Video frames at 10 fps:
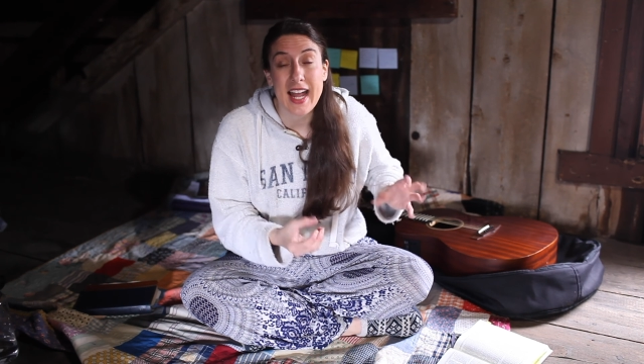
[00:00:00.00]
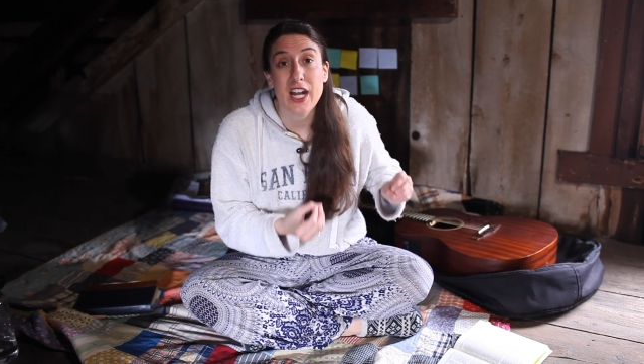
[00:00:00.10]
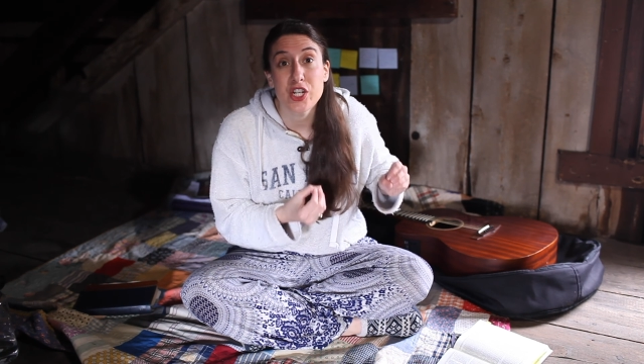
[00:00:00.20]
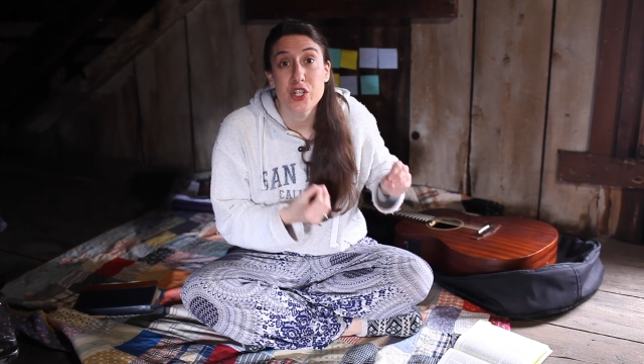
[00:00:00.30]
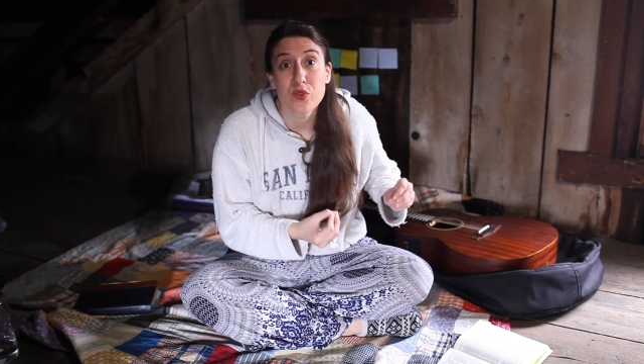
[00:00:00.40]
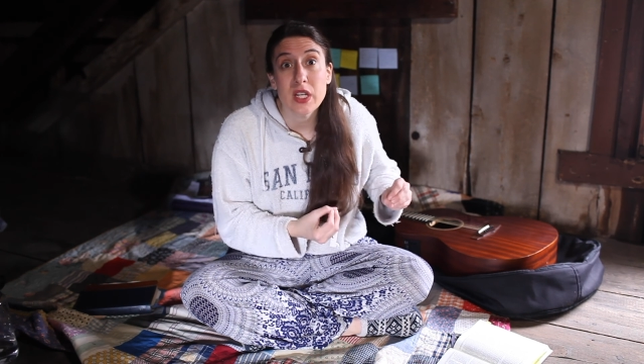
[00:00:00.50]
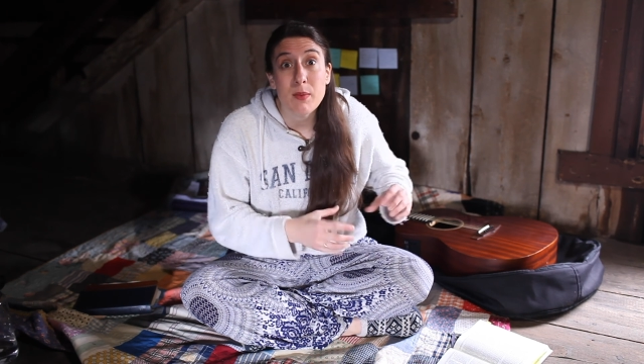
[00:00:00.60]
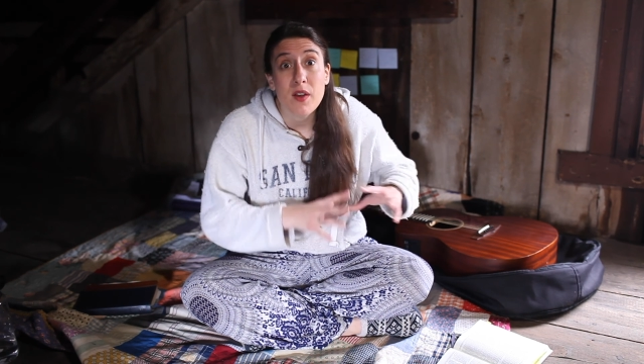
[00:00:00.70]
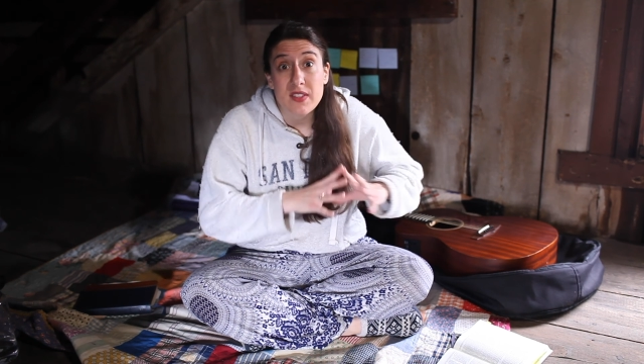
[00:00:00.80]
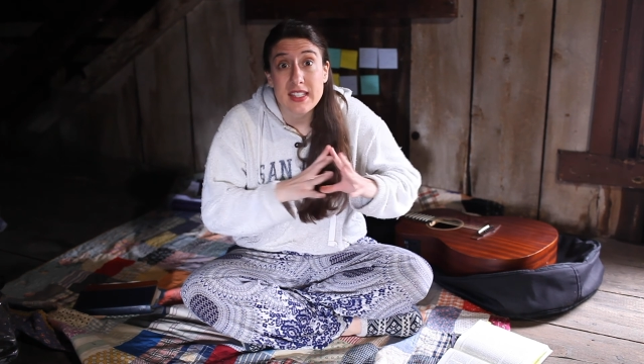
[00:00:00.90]
had a
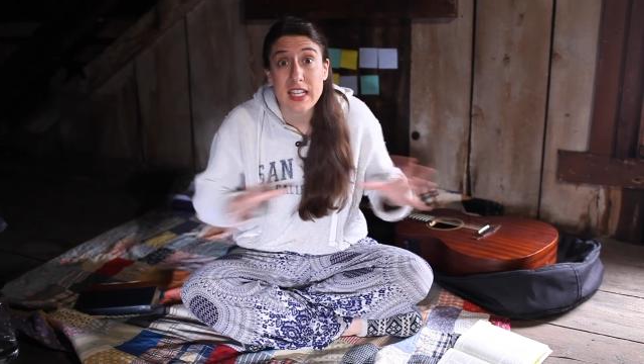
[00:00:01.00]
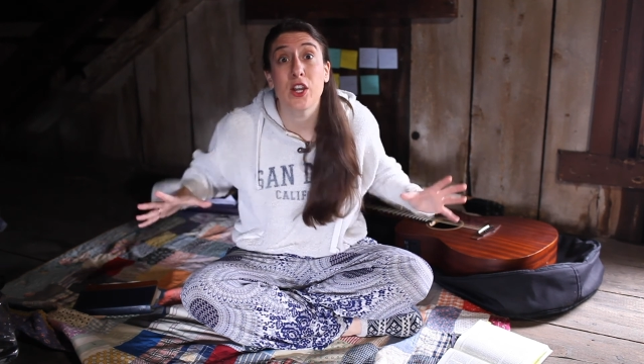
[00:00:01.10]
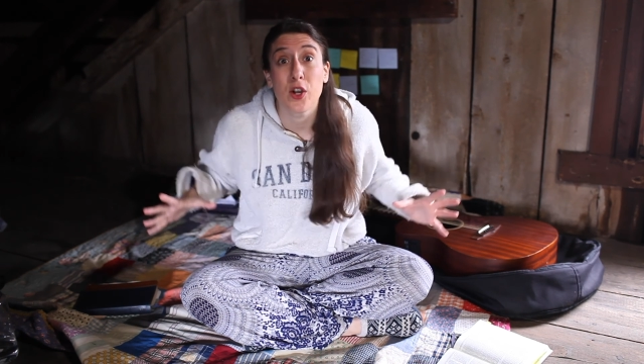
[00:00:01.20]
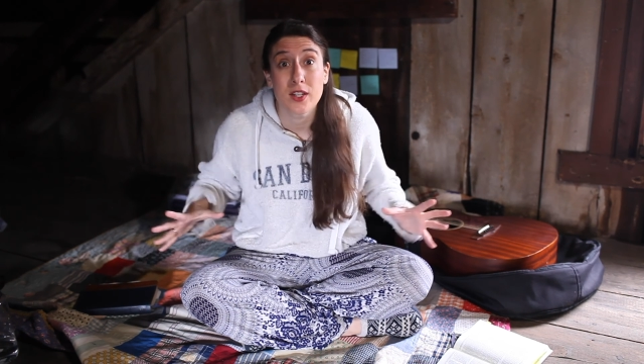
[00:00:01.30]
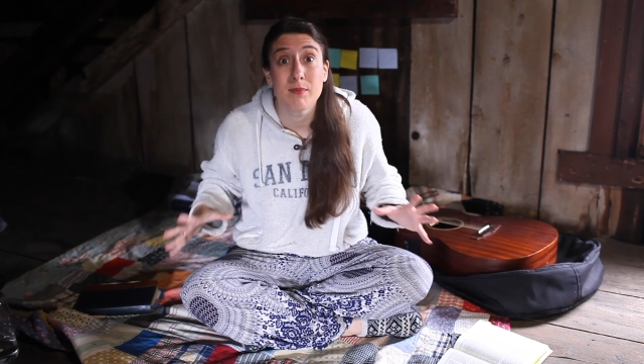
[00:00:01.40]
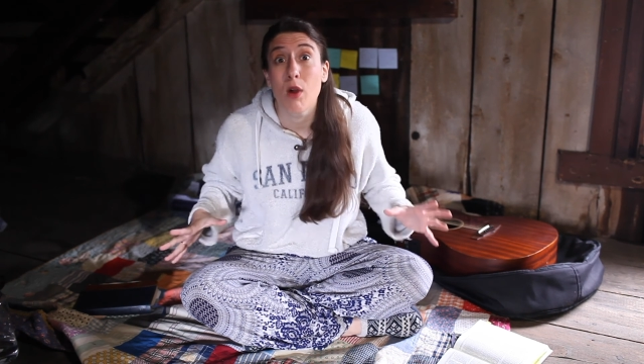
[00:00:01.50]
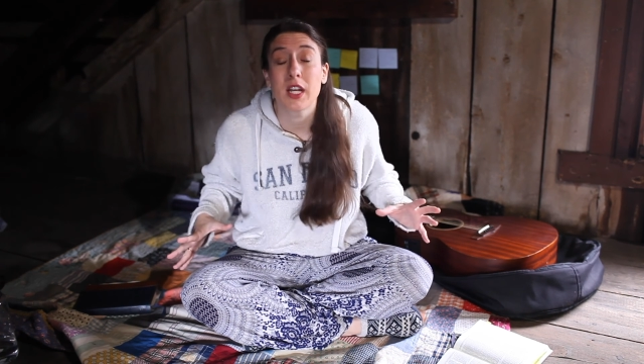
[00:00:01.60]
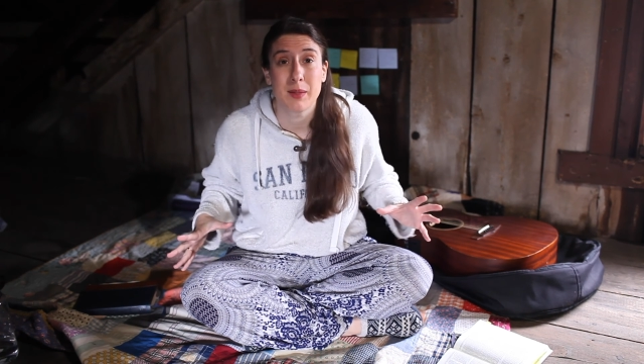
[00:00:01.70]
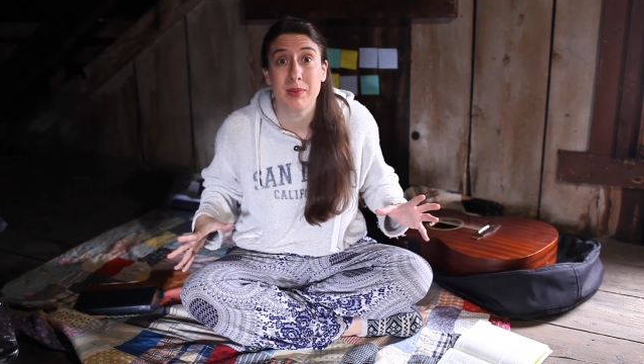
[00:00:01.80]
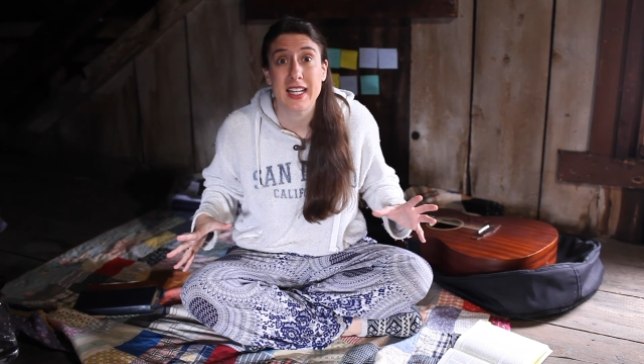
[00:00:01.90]
dream of seeing her in the
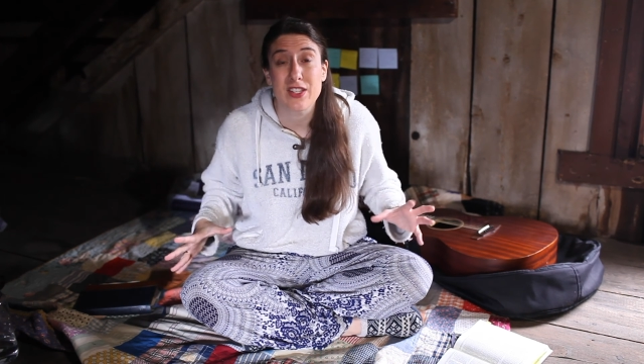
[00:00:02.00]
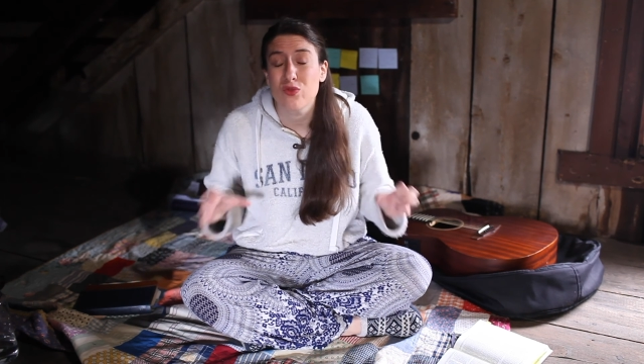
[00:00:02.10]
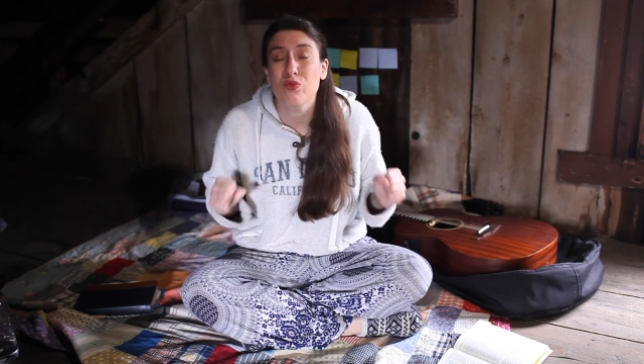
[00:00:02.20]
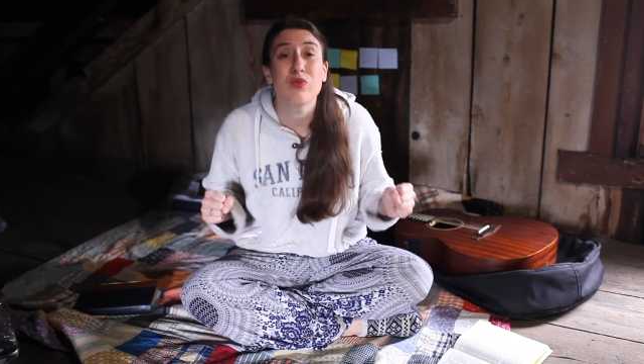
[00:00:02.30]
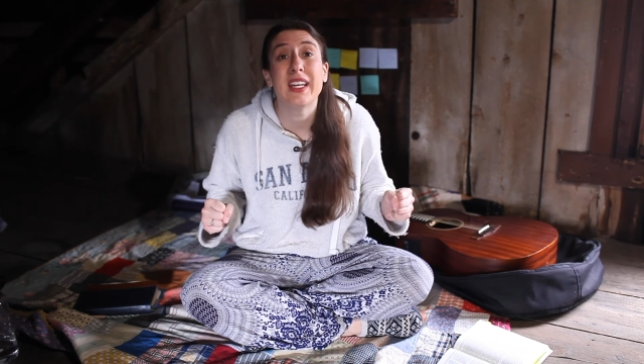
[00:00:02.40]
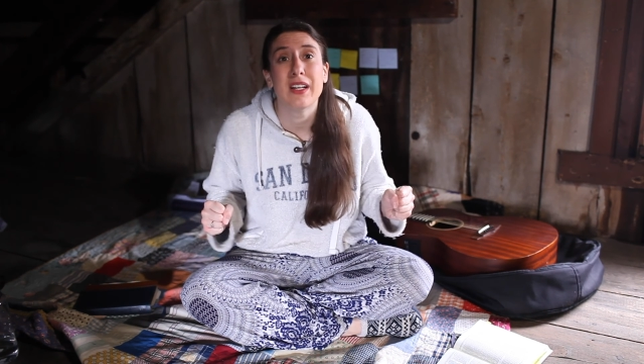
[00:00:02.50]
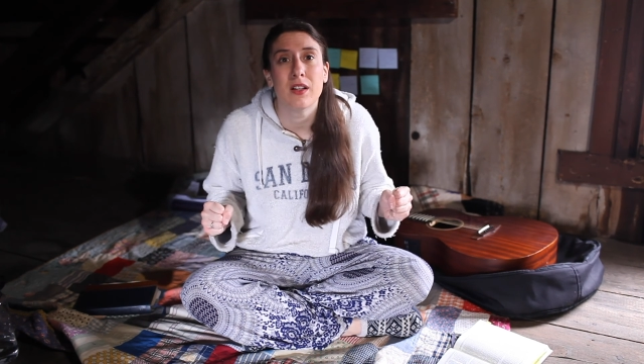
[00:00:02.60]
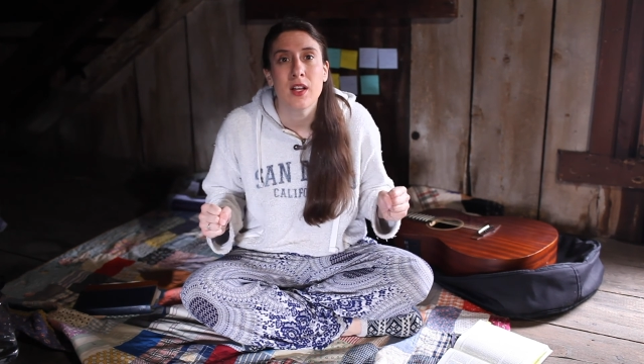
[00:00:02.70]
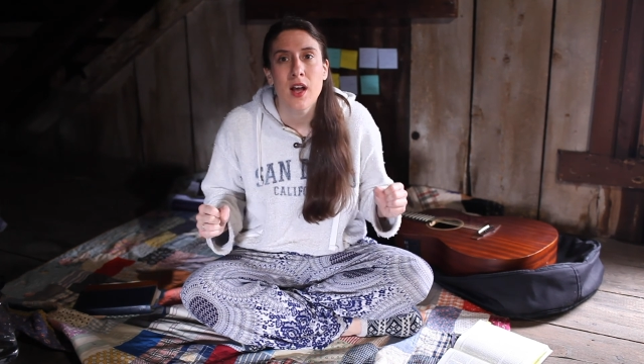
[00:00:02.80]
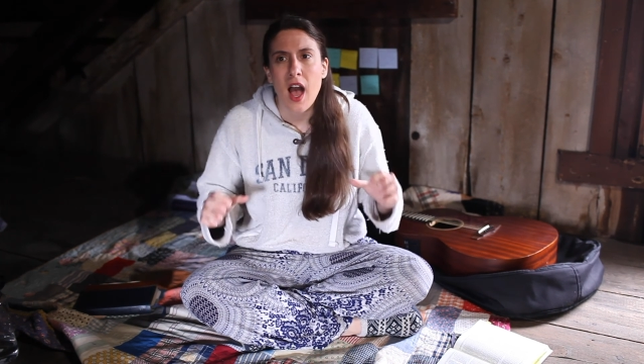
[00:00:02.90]
marketplace, real.